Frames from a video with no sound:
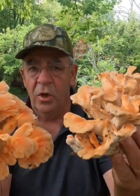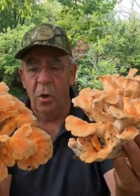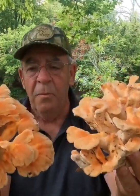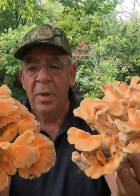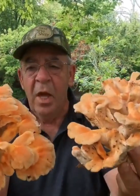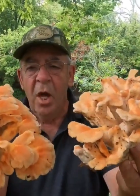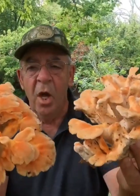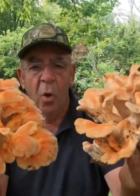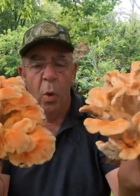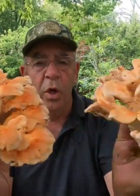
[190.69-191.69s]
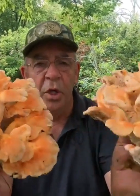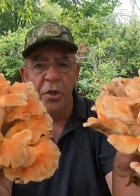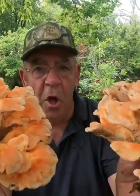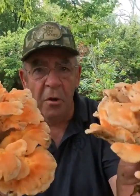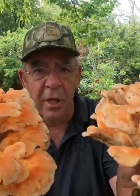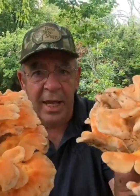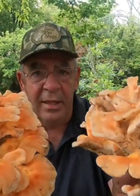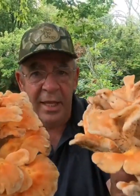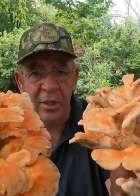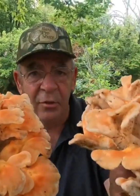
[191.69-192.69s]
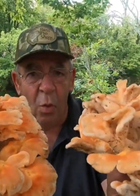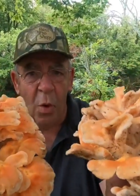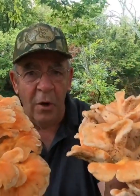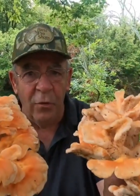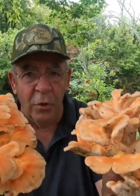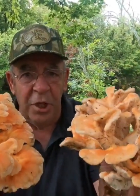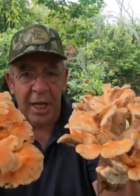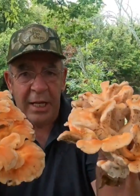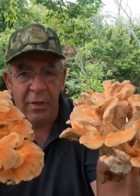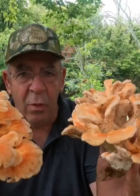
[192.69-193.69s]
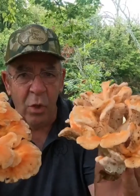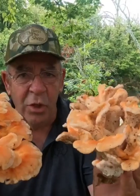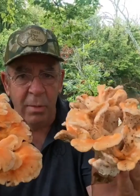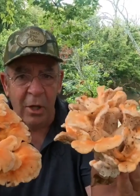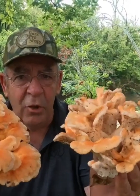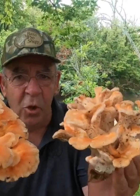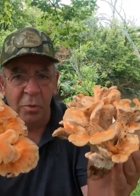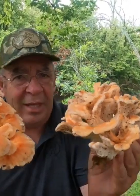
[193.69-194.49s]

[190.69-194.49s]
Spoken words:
So we're going to saute these wonderful chicken of the woods mushrooms.